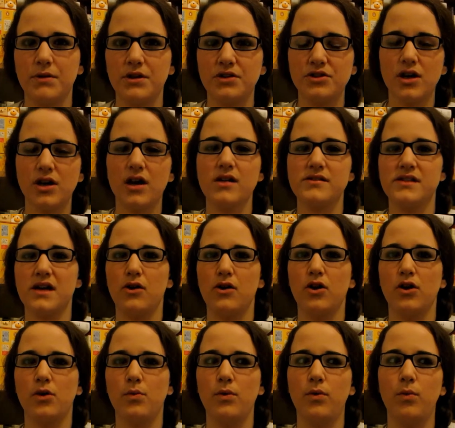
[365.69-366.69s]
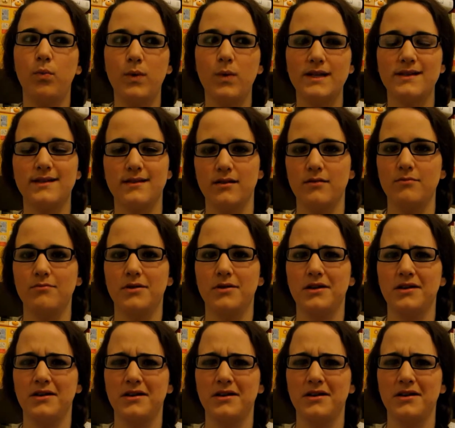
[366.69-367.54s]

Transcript: but a child's outlook with wisdom,